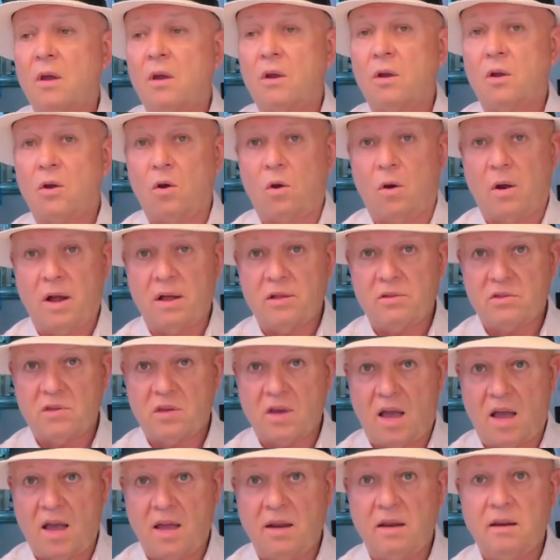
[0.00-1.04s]
go
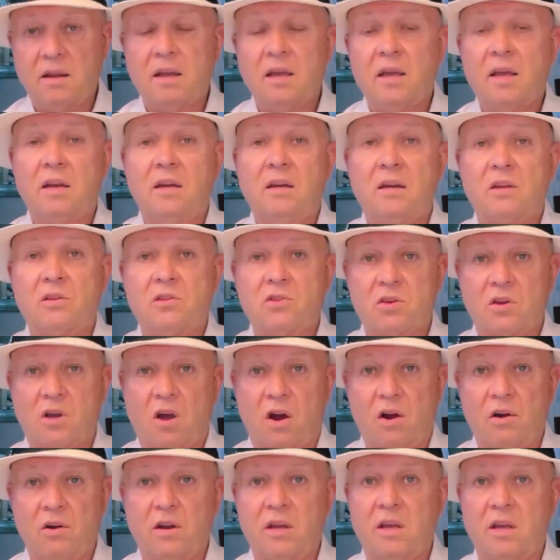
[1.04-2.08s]
outside and
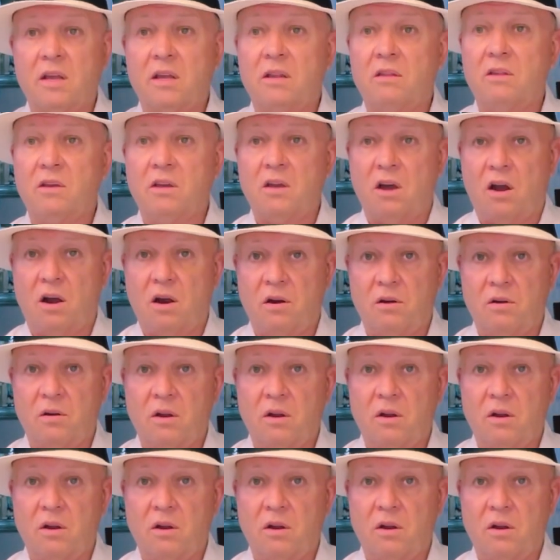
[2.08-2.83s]
discard it in the yard